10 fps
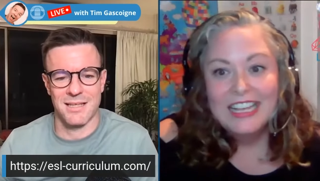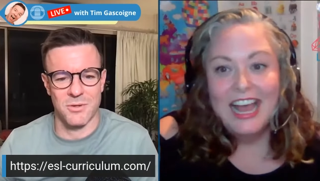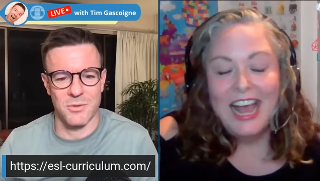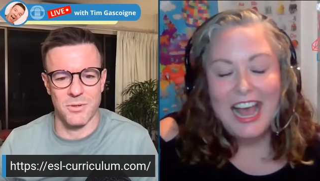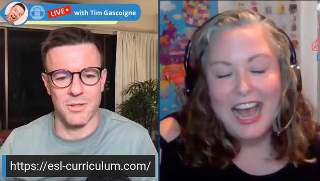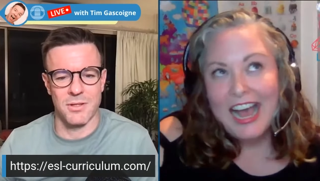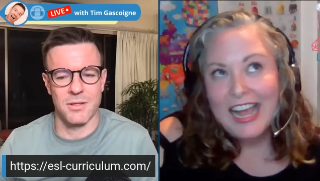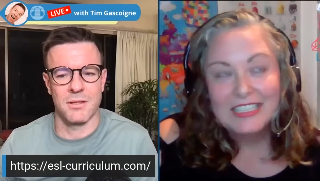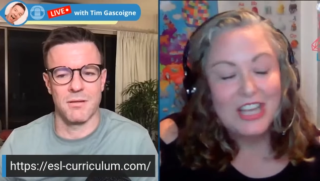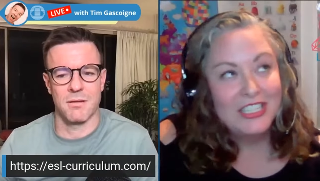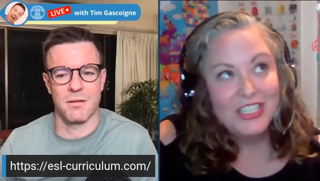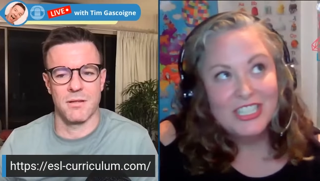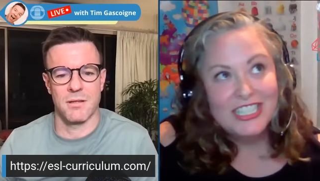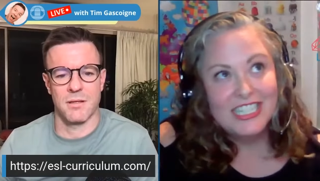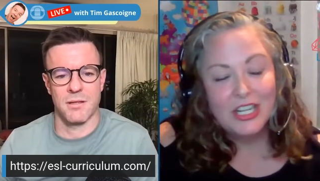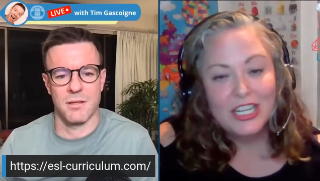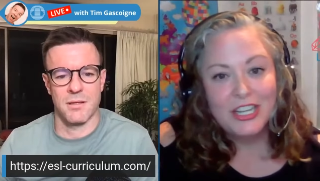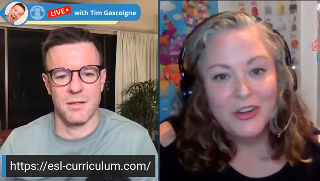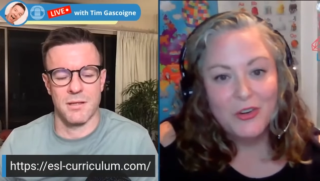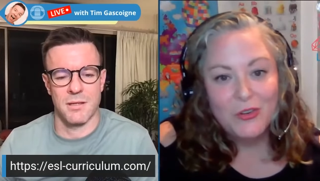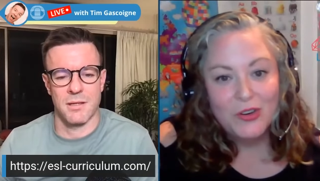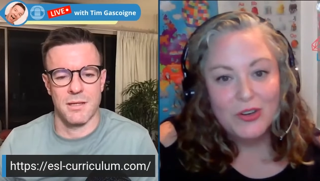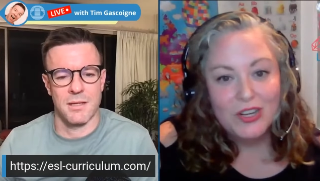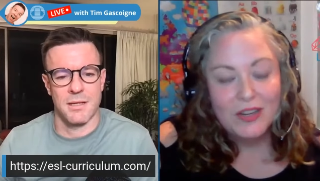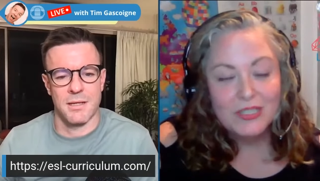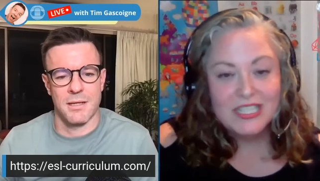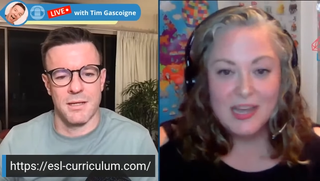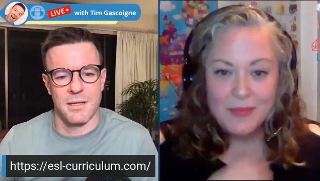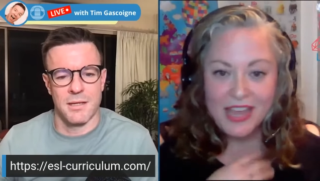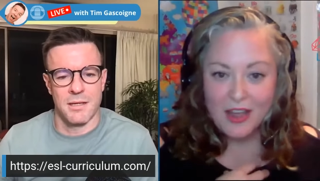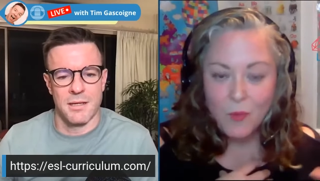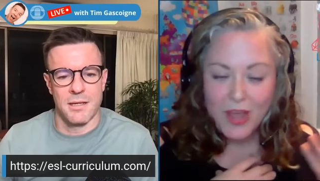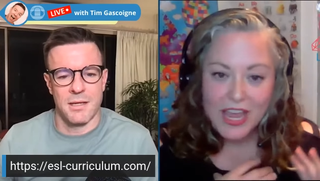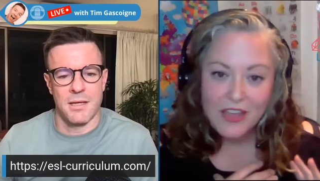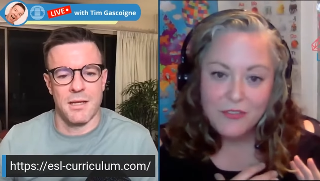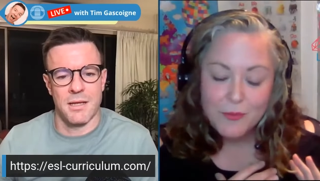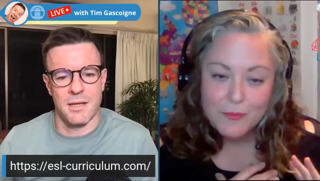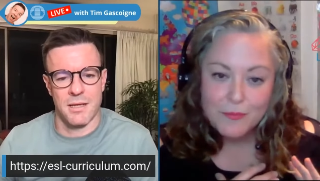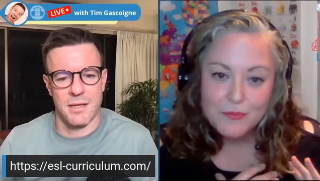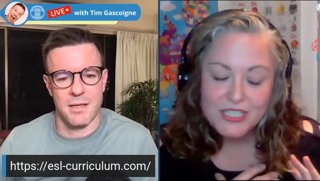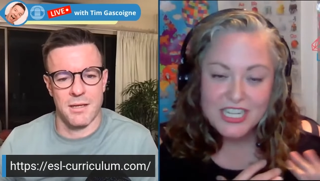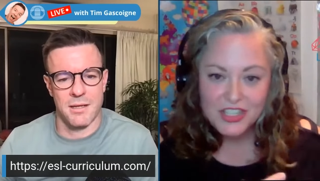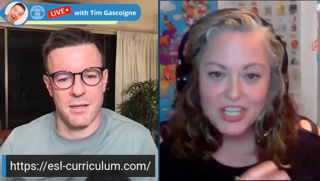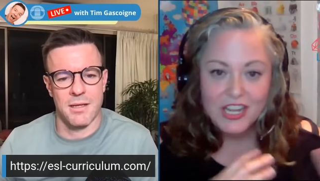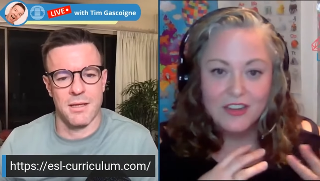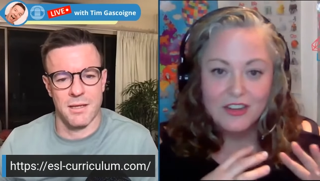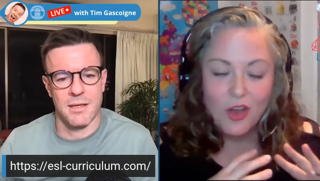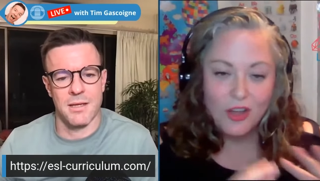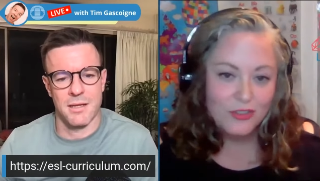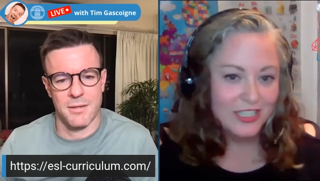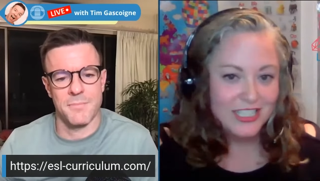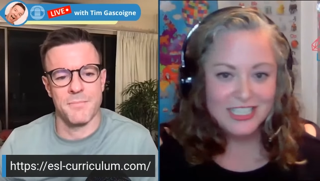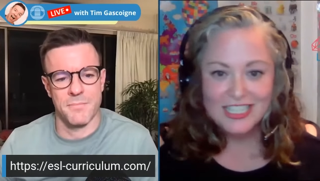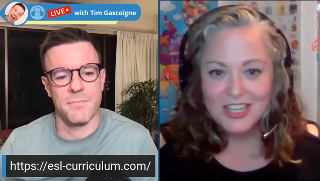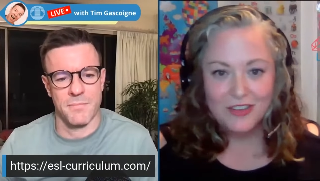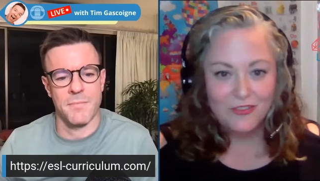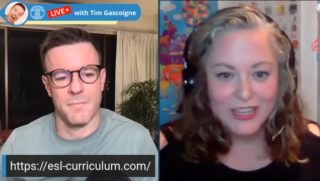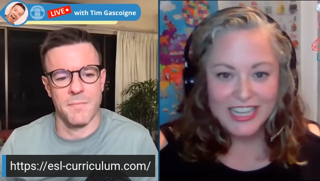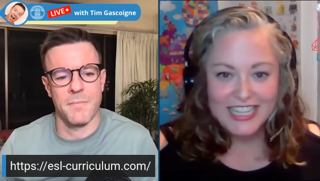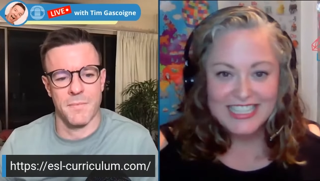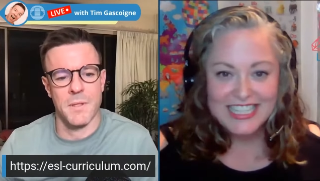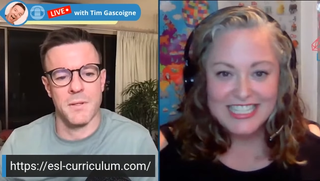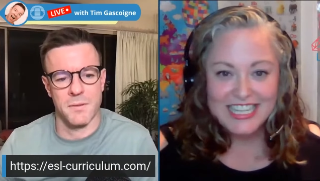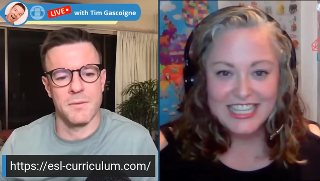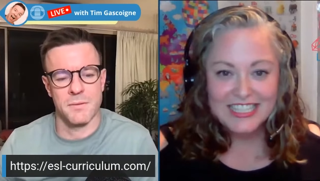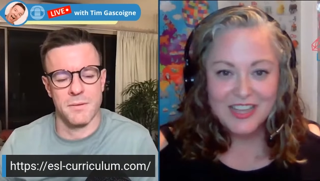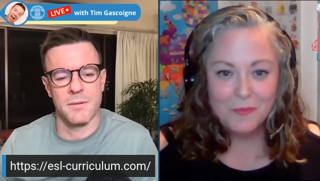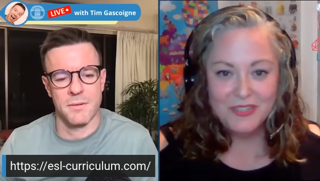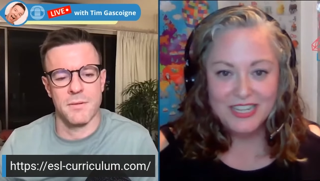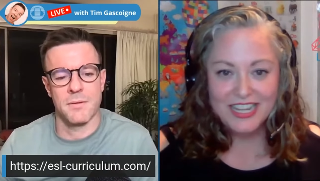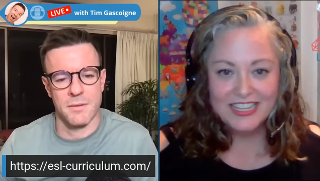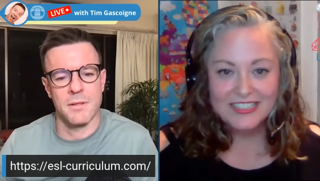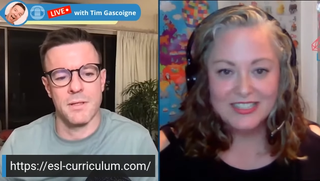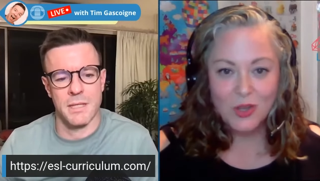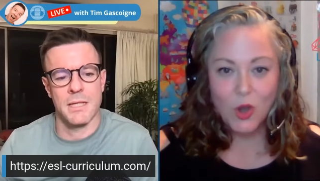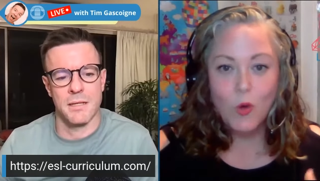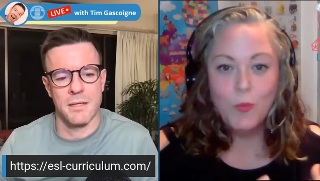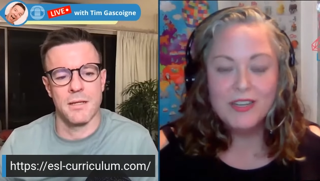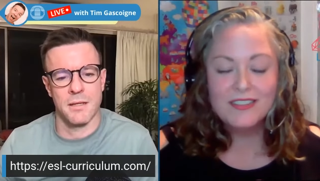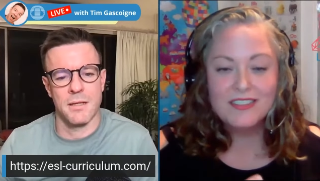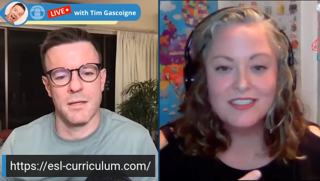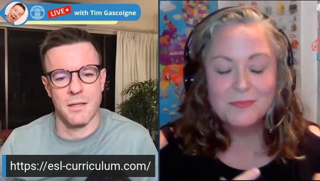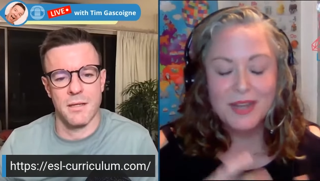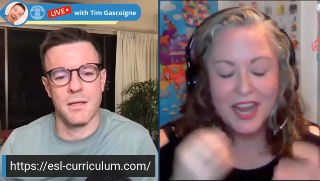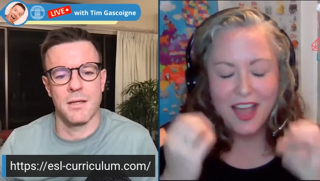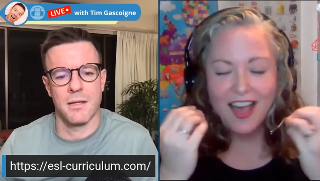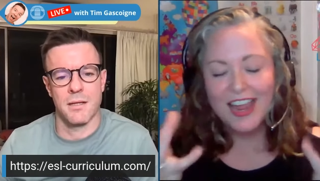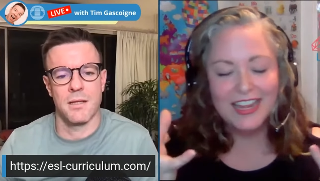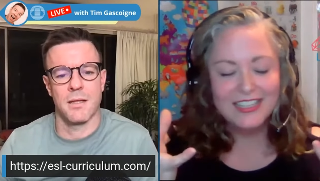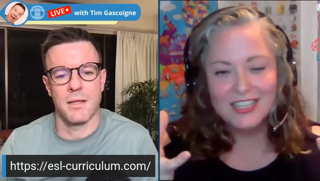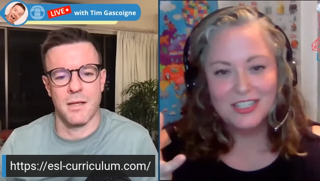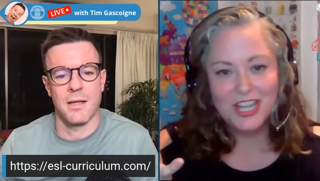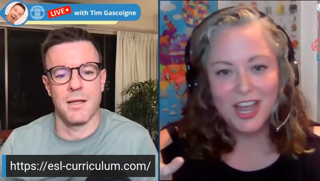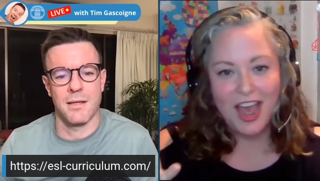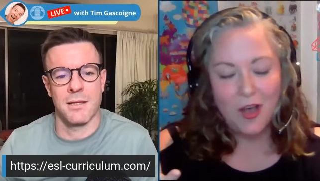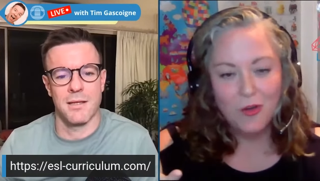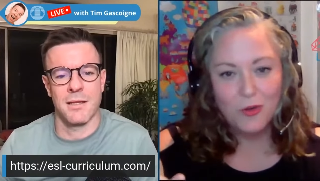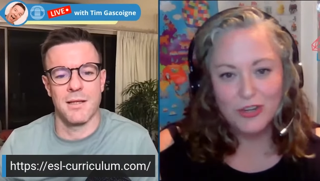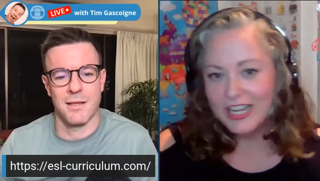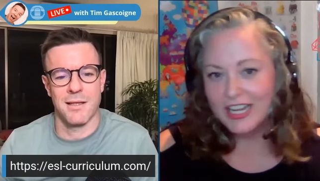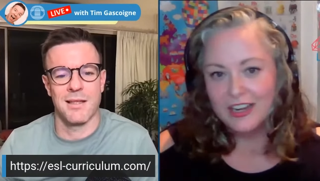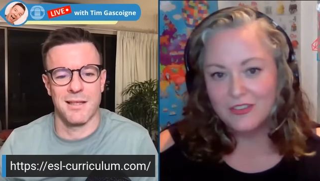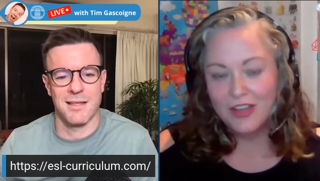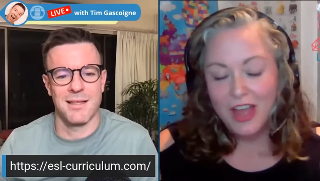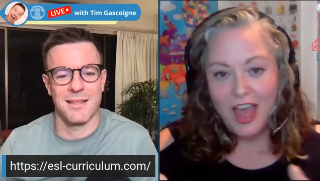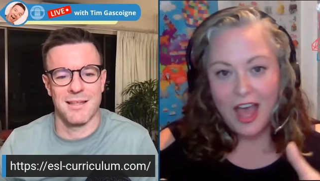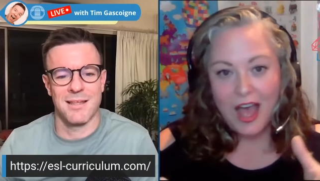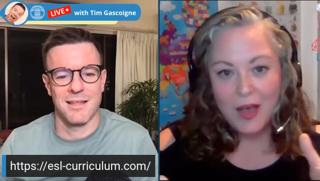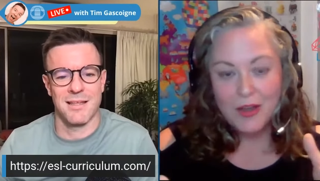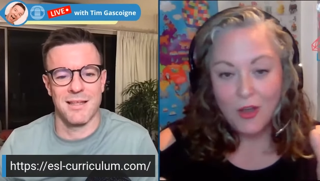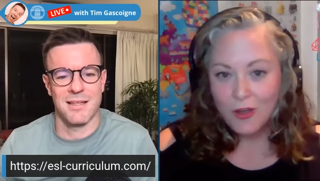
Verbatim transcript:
Speaker 1: Cool. I, I just, you know, stemming away from teaching and contracted teaching and freelance teaching, this company has opened my eyes to how creative an